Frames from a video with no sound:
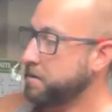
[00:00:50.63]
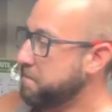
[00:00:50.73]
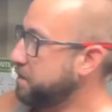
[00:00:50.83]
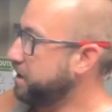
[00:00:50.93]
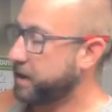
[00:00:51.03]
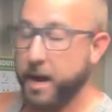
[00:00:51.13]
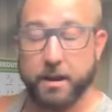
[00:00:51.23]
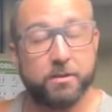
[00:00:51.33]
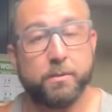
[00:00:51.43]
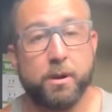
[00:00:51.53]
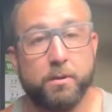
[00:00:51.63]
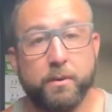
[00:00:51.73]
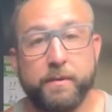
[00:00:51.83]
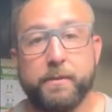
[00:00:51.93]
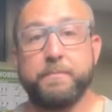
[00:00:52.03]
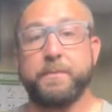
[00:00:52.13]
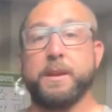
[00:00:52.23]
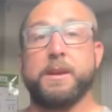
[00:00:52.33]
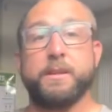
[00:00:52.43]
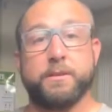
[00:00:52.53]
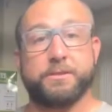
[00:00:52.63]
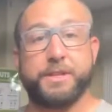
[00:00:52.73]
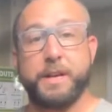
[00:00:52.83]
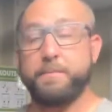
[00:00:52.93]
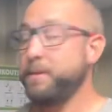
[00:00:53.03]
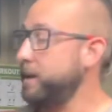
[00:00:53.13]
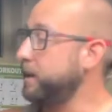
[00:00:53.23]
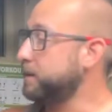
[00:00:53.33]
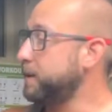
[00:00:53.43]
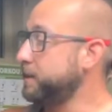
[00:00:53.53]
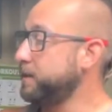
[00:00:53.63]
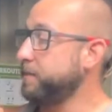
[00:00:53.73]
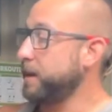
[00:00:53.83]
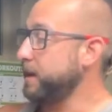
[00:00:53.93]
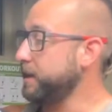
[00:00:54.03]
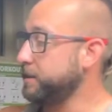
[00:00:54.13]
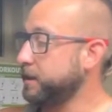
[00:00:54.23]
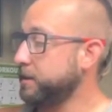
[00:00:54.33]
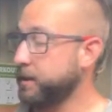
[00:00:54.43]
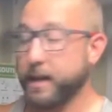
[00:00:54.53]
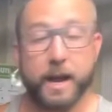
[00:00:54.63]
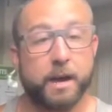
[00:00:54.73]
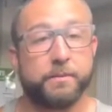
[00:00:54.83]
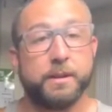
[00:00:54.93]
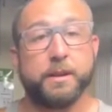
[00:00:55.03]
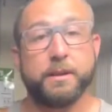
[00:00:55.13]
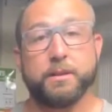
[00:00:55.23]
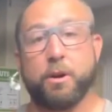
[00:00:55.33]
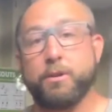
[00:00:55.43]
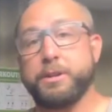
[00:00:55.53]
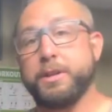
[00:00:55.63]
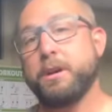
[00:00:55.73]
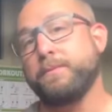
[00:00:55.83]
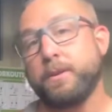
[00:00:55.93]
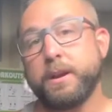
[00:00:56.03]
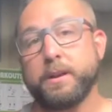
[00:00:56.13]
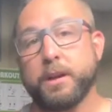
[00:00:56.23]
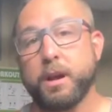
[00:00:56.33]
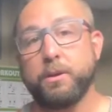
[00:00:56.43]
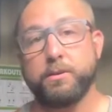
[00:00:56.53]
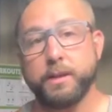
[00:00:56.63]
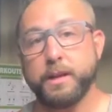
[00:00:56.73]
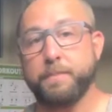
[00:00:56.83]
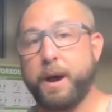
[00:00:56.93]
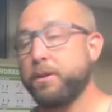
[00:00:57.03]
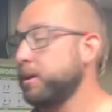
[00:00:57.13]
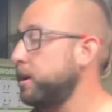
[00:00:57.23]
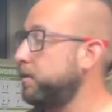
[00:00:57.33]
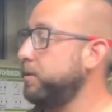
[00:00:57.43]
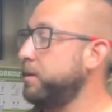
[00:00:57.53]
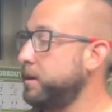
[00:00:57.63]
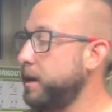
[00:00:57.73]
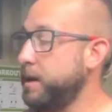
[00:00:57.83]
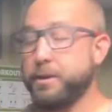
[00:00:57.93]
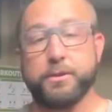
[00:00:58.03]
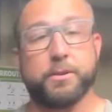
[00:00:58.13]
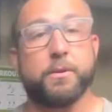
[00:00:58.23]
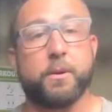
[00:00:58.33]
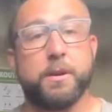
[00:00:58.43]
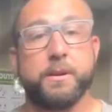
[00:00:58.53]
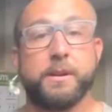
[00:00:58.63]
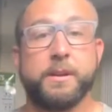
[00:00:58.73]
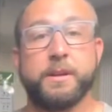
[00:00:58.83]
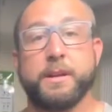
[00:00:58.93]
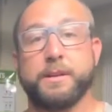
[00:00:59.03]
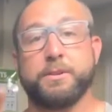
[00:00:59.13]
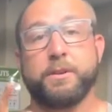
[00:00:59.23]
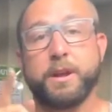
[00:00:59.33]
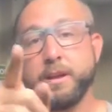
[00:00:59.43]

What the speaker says: and you can't go wrong with them. They're cheap, inexpensive, and easy to get out on the shelf, ready to go into powder coat, into your door. Enjoy,